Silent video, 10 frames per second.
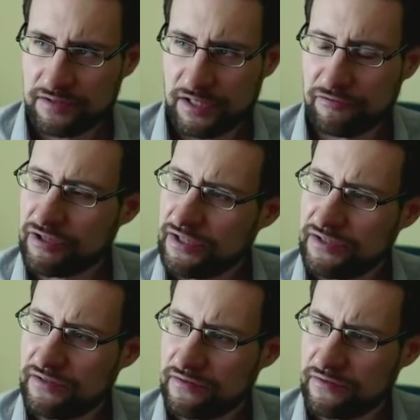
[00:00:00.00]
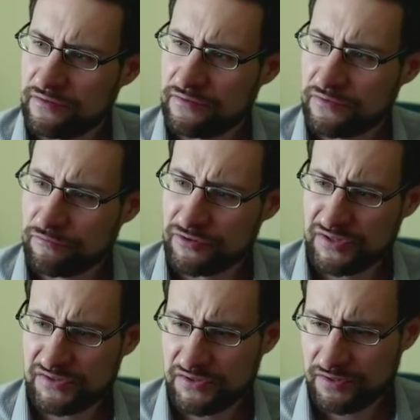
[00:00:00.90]
hundred eighty, three
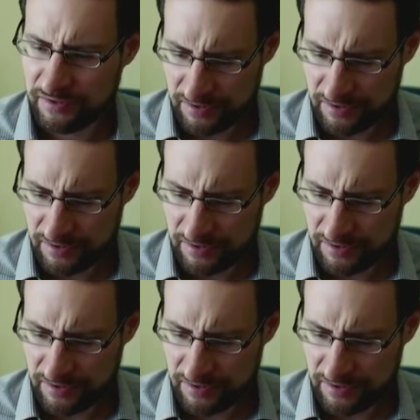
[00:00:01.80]
sixty,